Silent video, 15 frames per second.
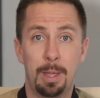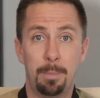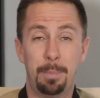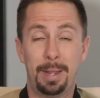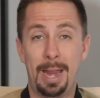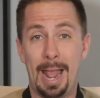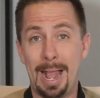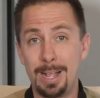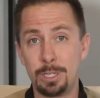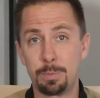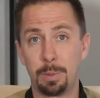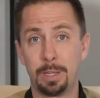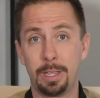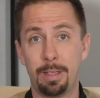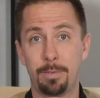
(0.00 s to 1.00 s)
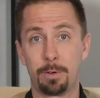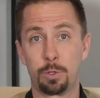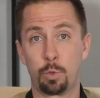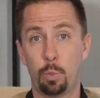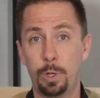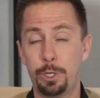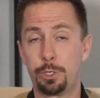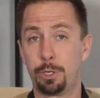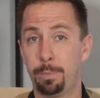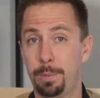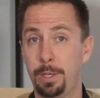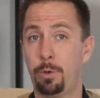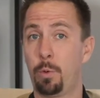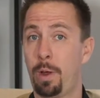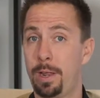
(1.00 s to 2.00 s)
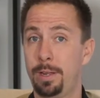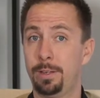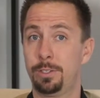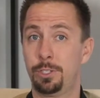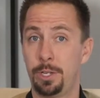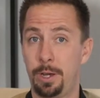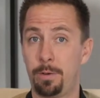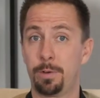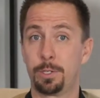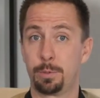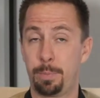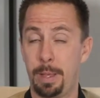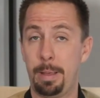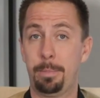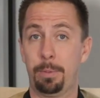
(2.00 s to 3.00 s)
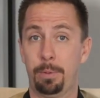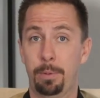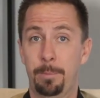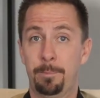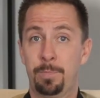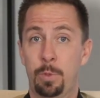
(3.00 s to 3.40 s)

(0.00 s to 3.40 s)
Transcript: but as believers, we should be great, generous people.